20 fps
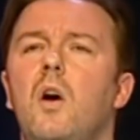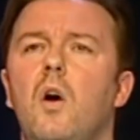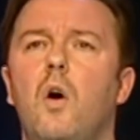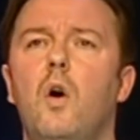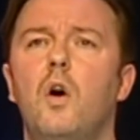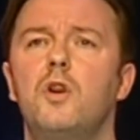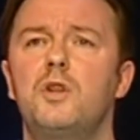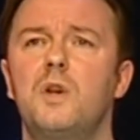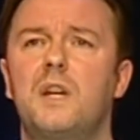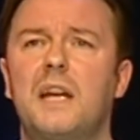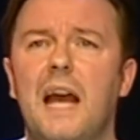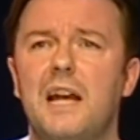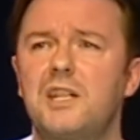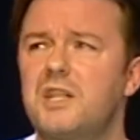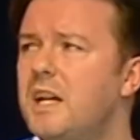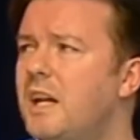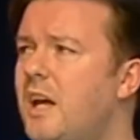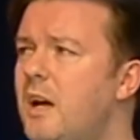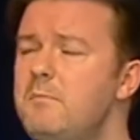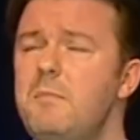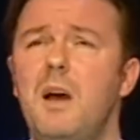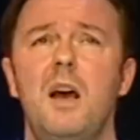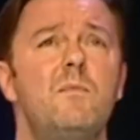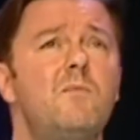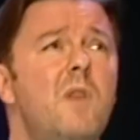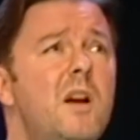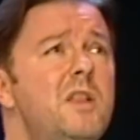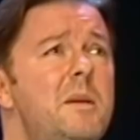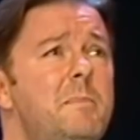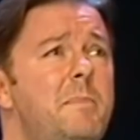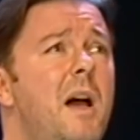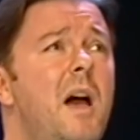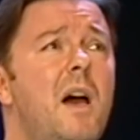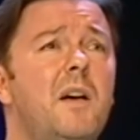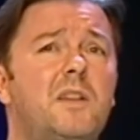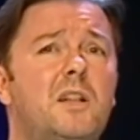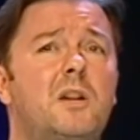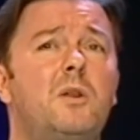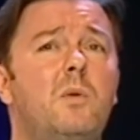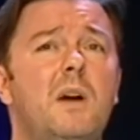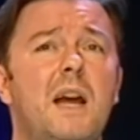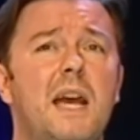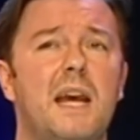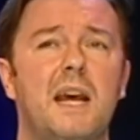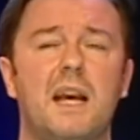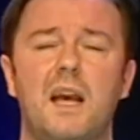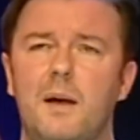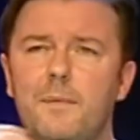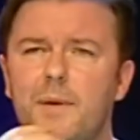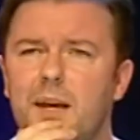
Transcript: Or do you catch it and go, man, run the bath, quick! I